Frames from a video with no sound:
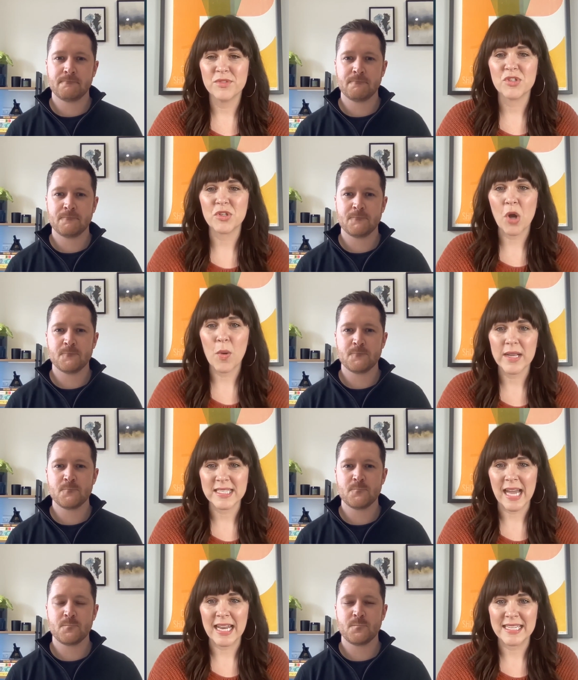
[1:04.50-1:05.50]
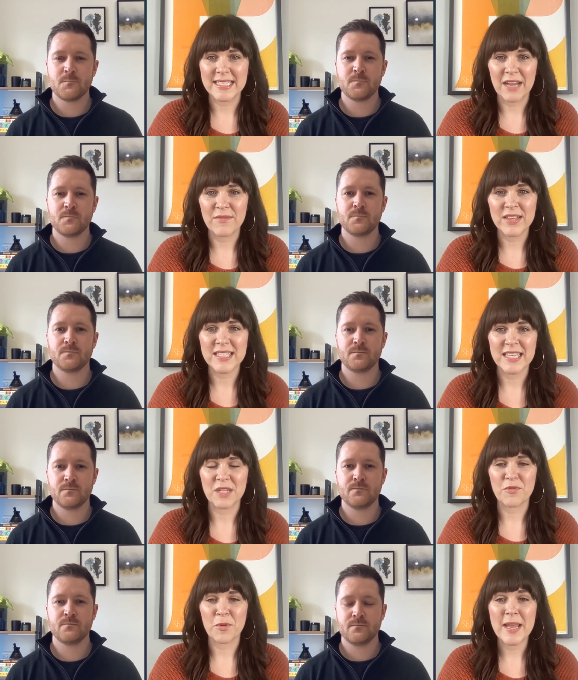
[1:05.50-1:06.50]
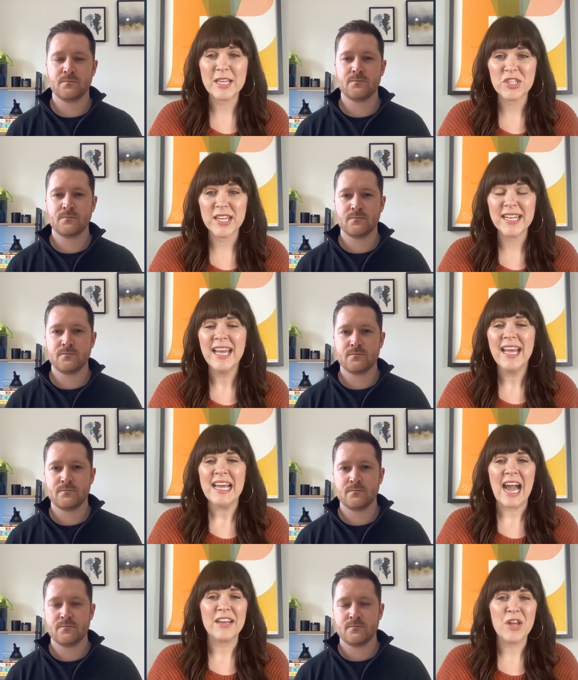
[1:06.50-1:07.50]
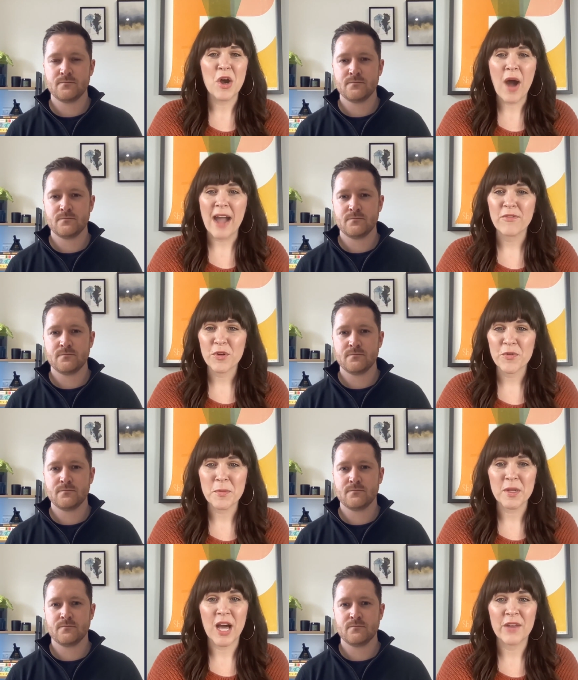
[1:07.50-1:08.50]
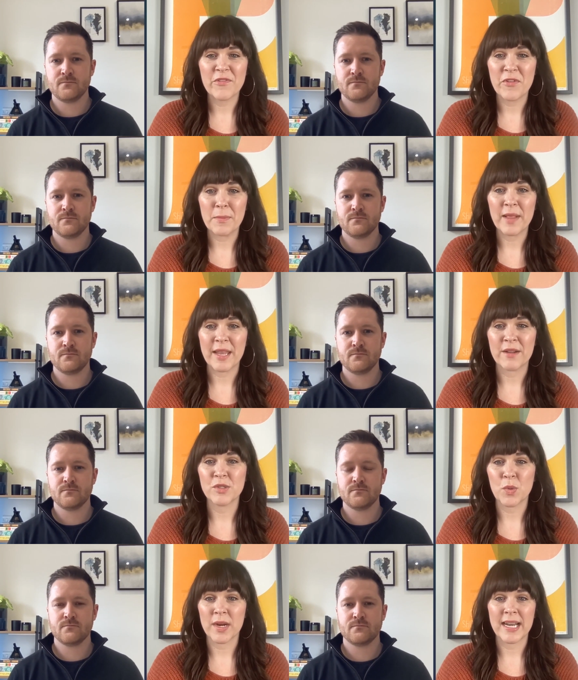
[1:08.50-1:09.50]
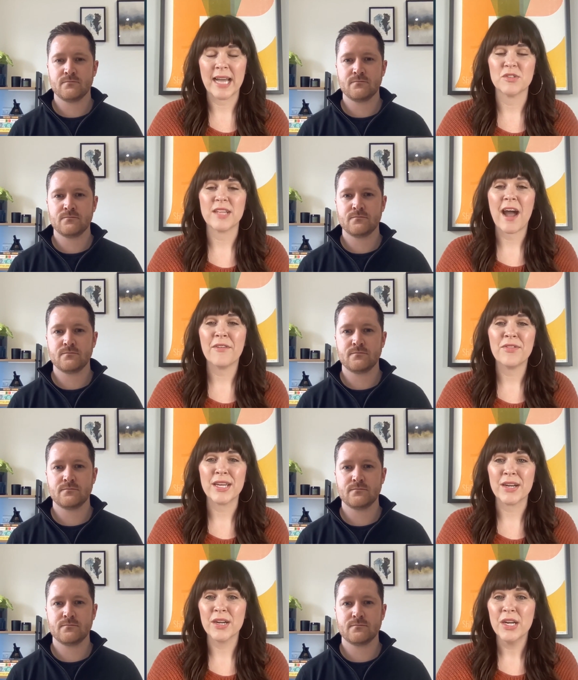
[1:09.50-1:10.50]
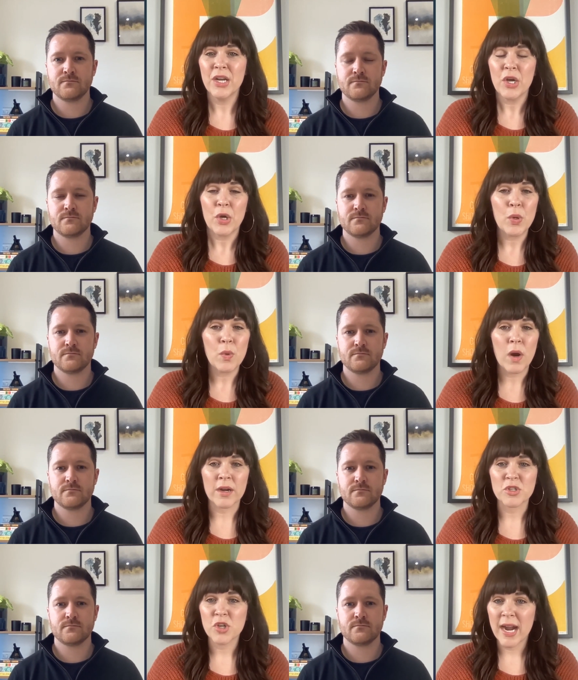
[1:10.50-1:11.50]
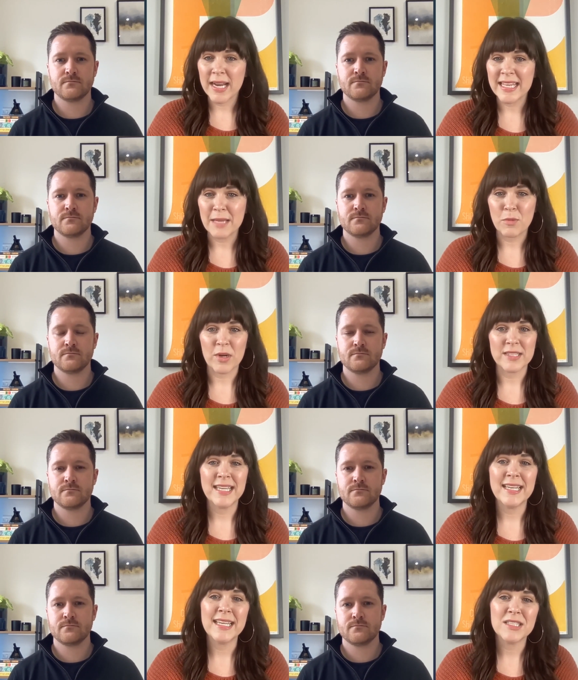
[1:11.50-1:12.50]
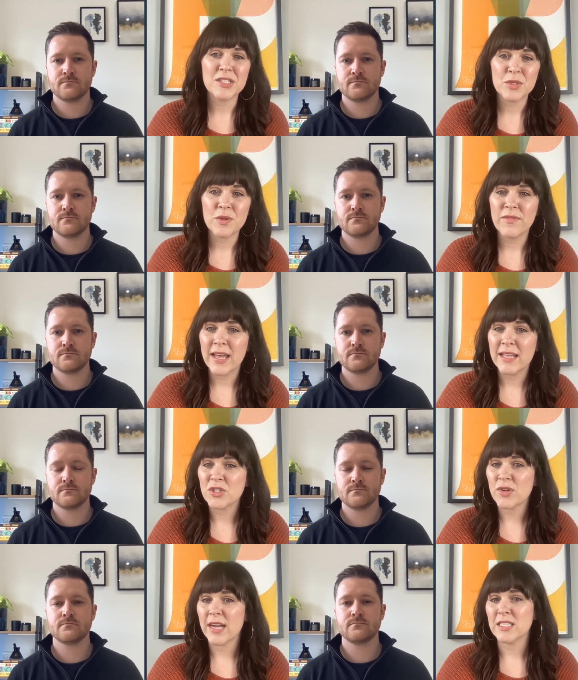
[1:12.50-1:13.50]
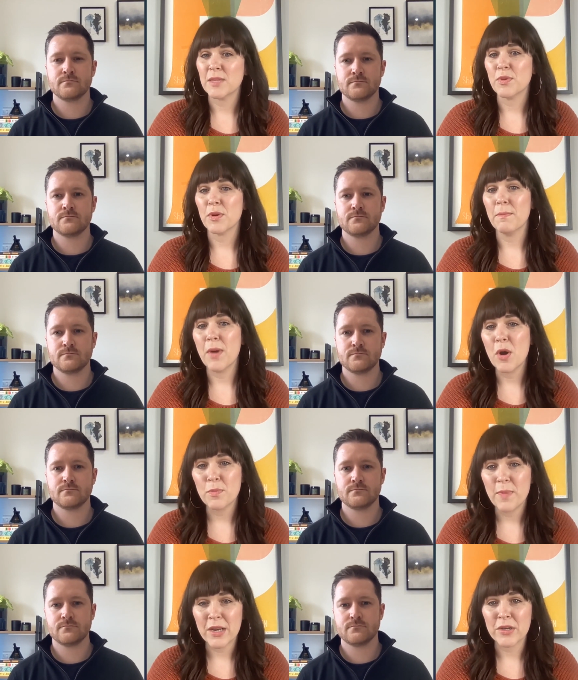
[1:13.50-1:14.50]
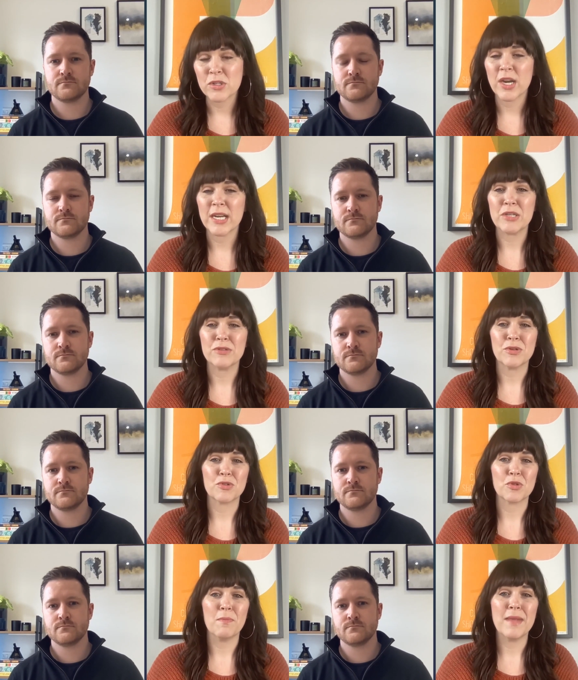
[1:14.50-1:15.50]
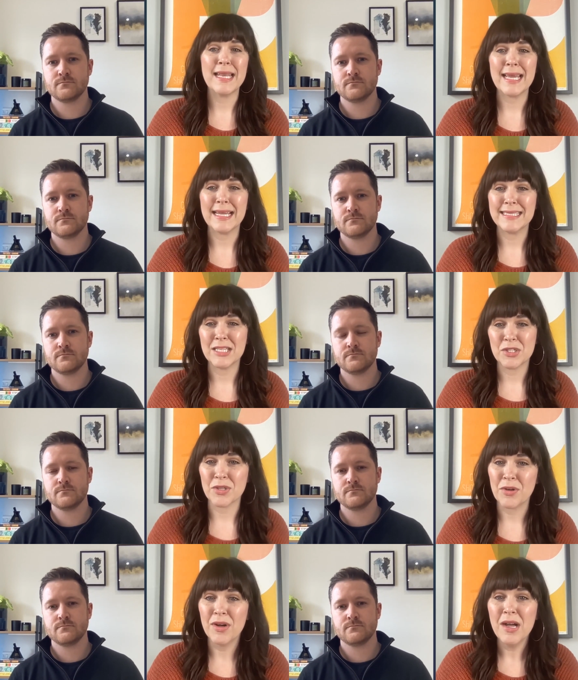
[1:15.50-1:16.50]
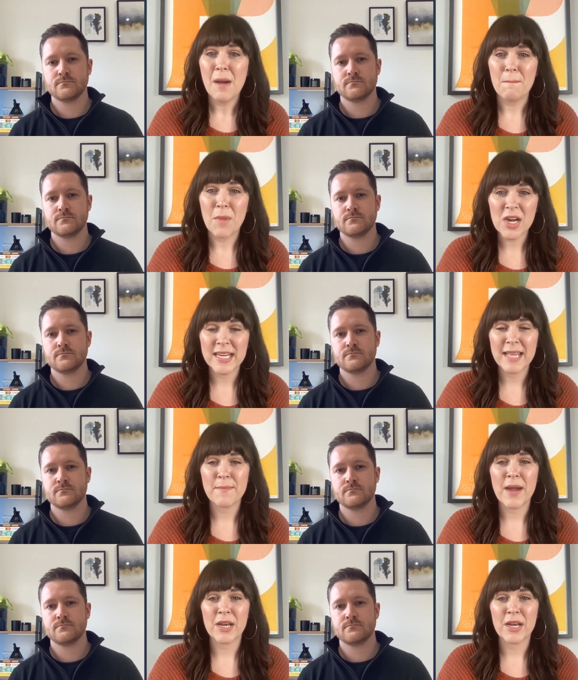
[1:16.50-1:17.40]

Speaker 1: so excited to dive into this information. I know I've heard from a lot of event planners and organizers out there who are trying to get more attendance to events, trying to promote better, trying to use social media and digital marketing